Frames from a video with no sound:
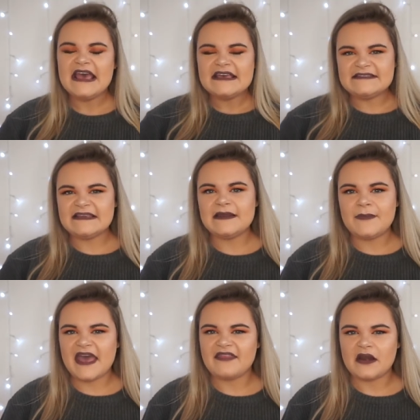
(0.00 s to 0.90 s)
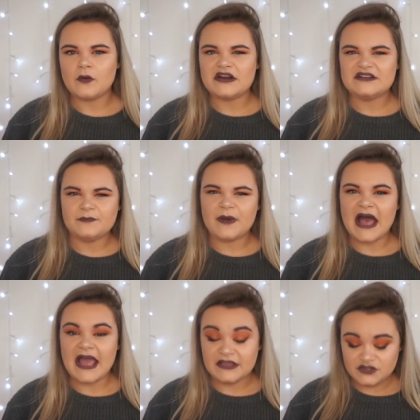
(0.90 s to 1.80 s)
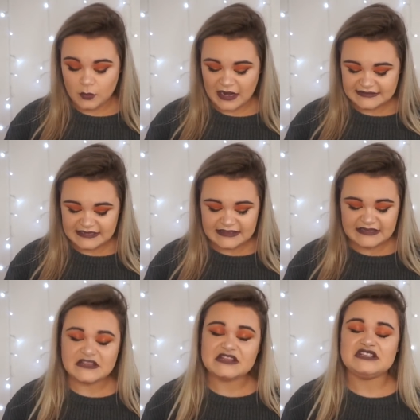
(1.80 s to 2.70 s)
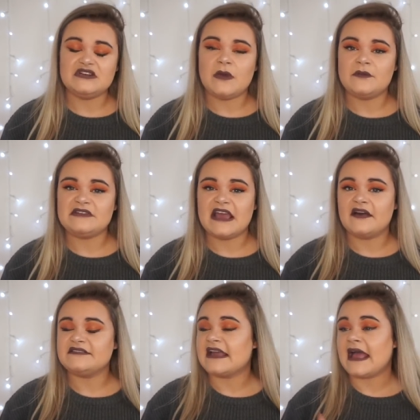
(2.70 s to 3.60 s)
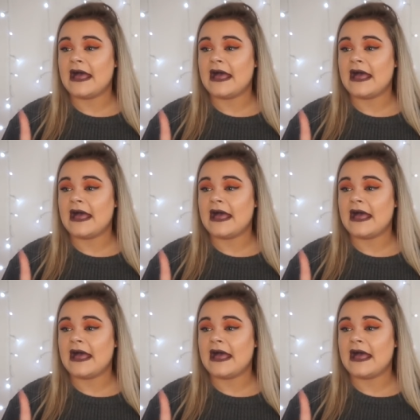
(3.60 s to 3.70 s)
seen a pair that I wanted to buy. So when I seen these on the Shein website, I was like,